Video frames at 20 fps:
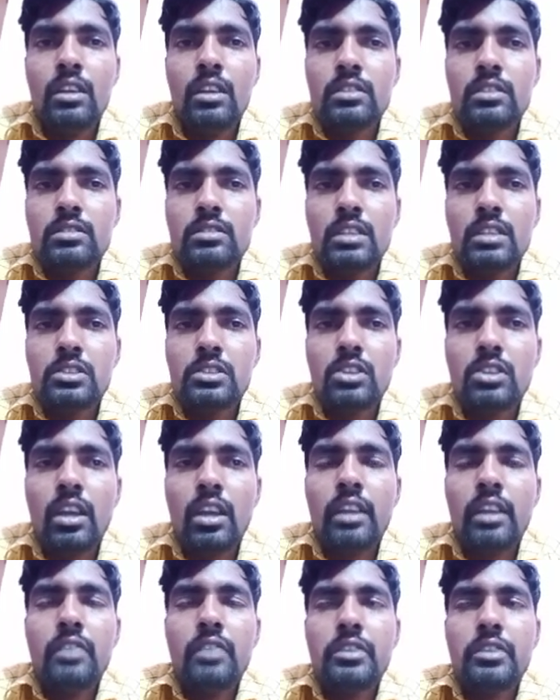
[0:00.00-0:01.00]
Such
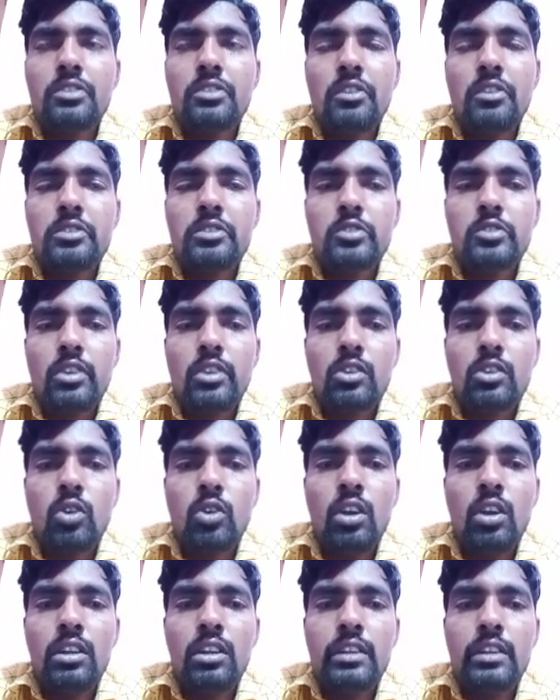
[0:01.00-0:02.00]
kind of earthquakes we are
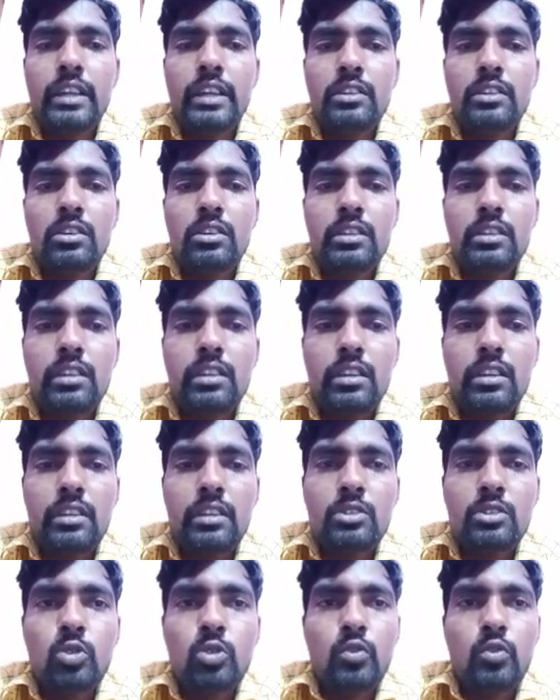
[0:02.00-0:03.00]
called tectonical
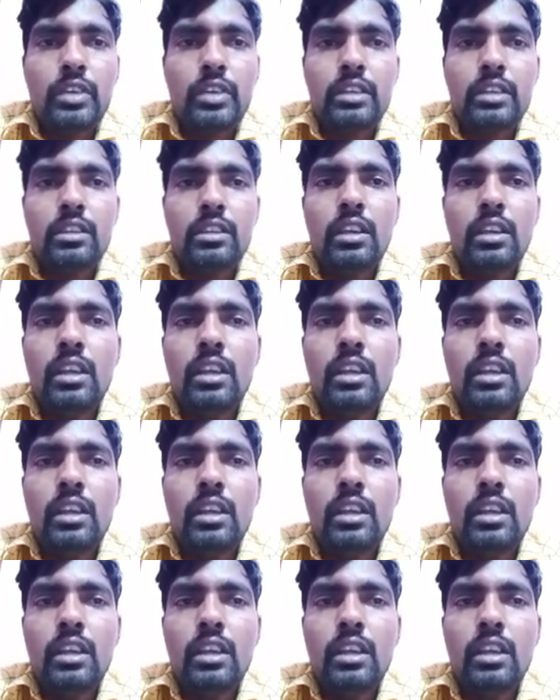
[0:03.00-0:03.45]
earthquake.